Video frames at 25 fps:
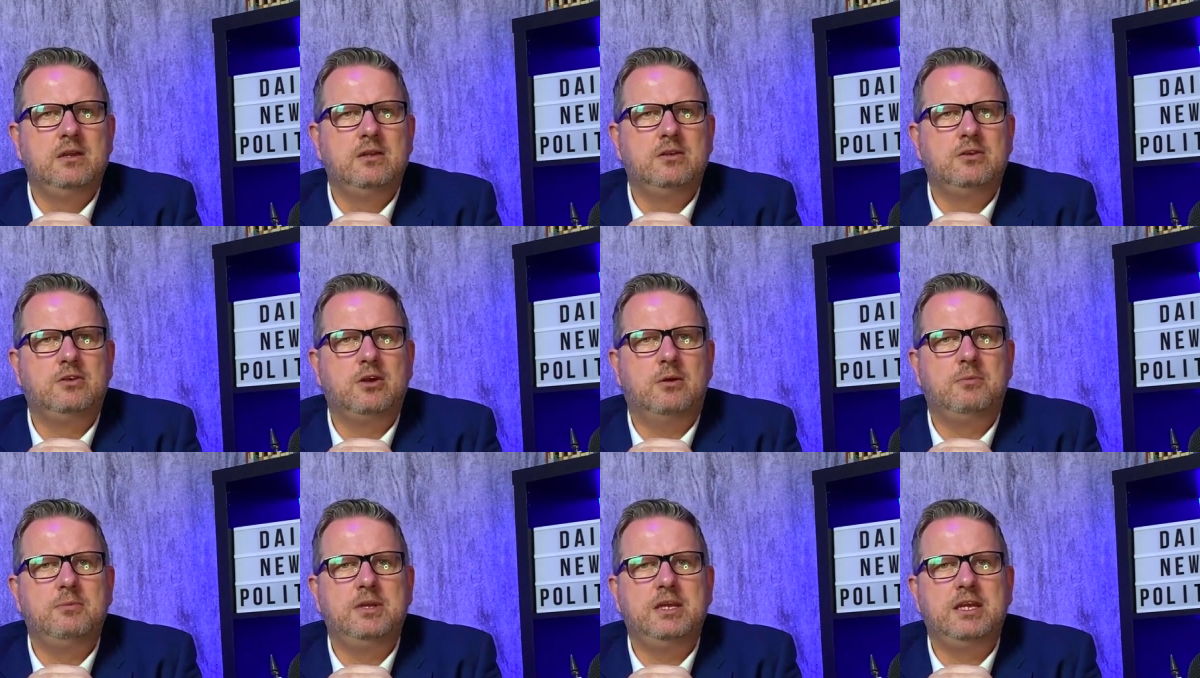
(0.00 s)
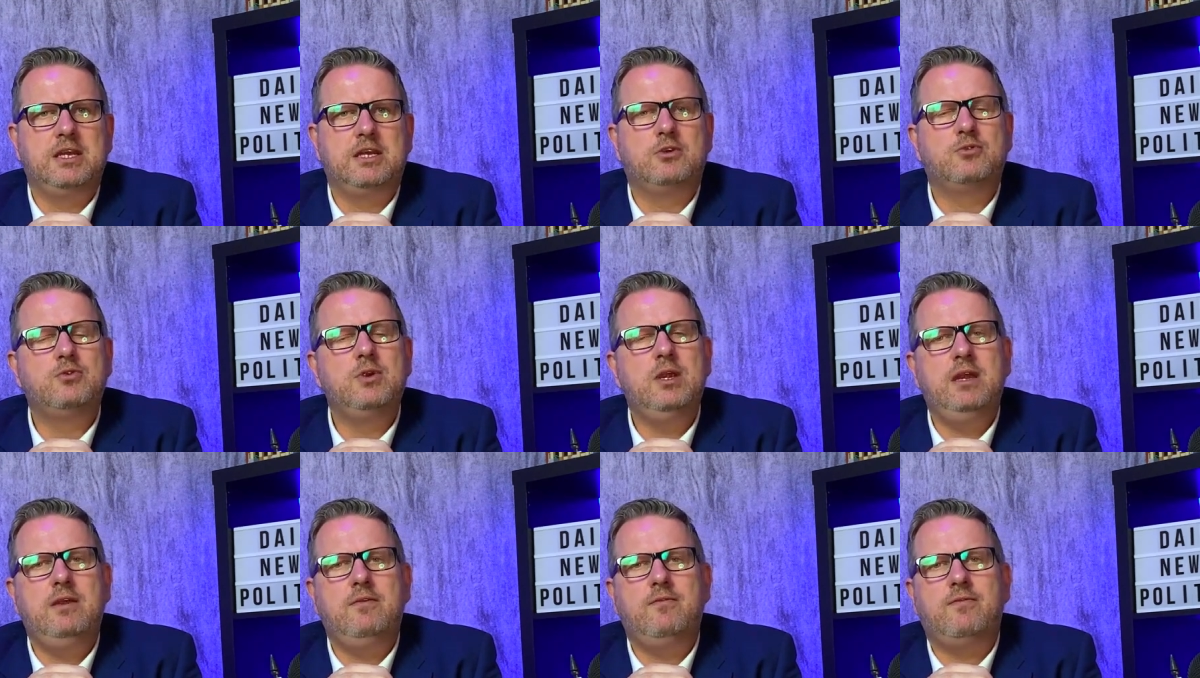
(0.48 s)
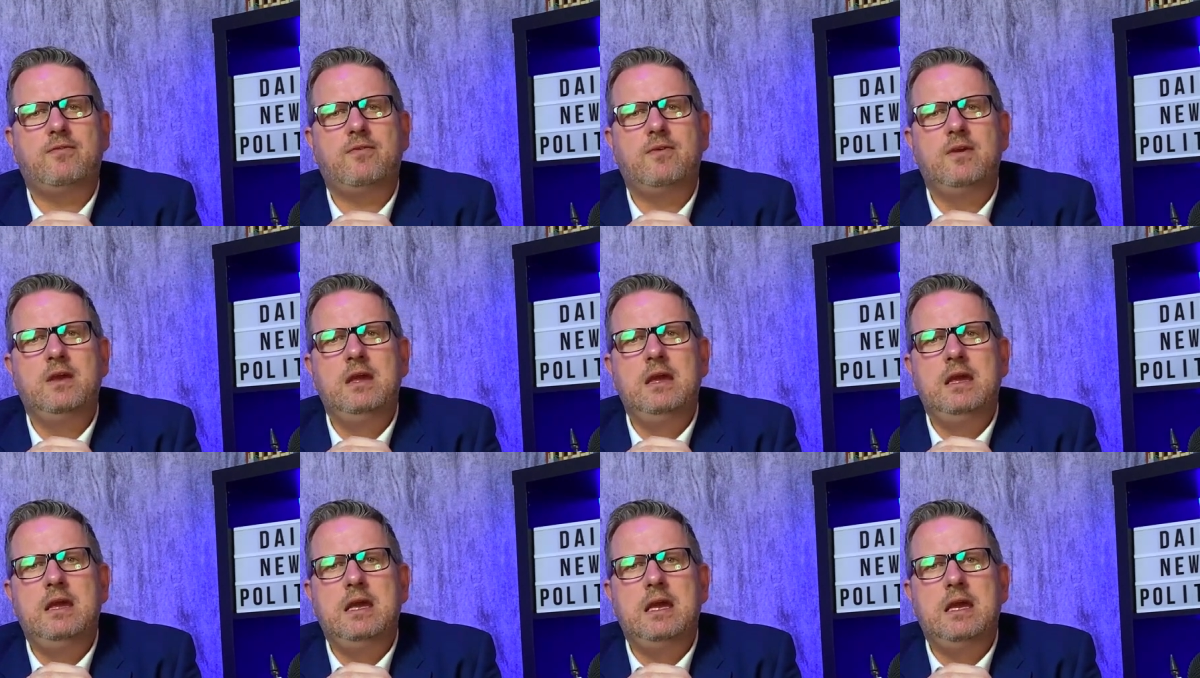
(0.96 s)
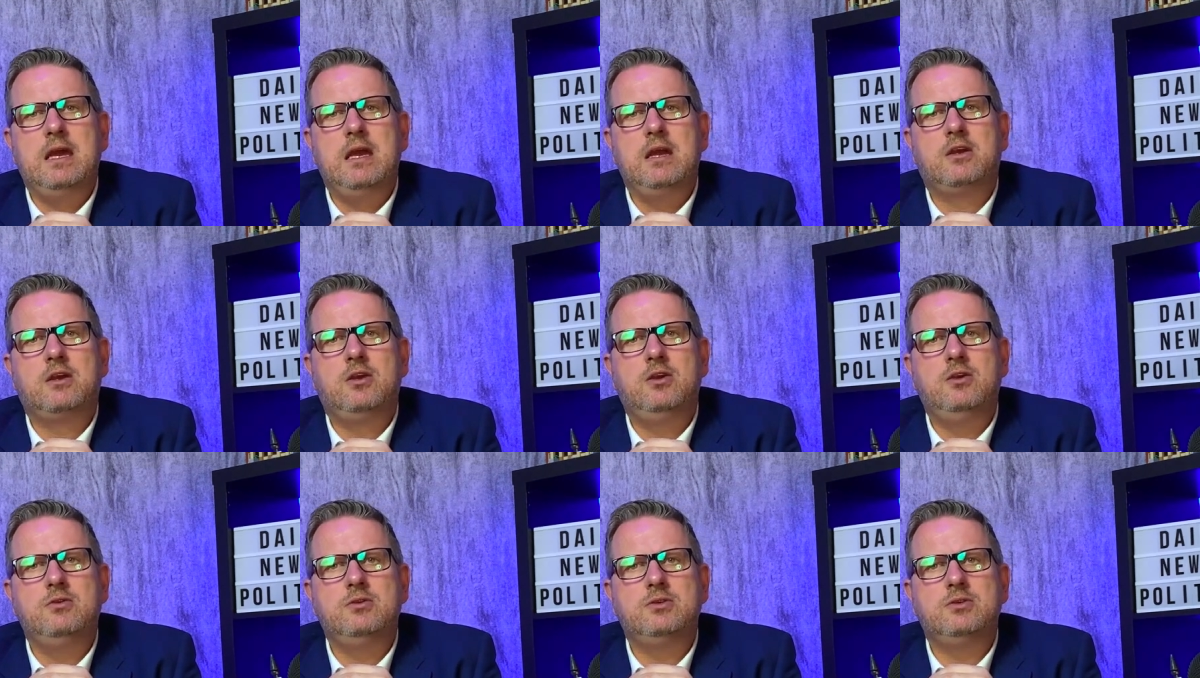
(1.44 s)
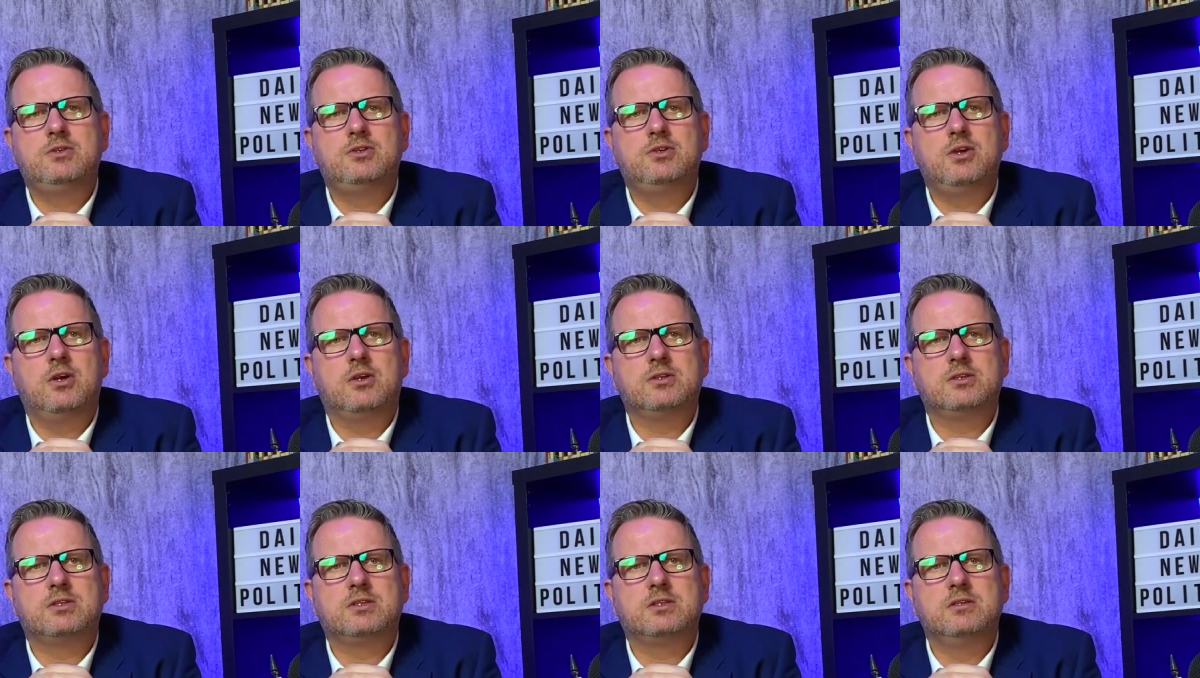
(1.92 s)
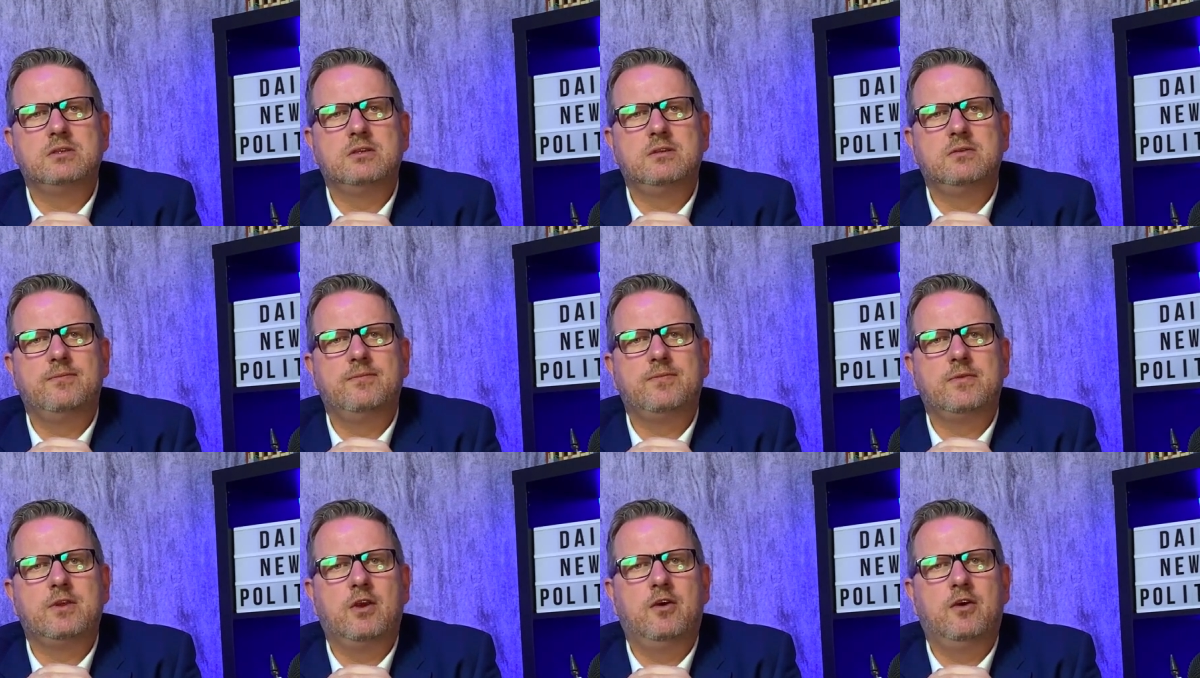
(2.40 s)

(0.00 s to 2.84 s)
Dominic Grieve, accused Johnson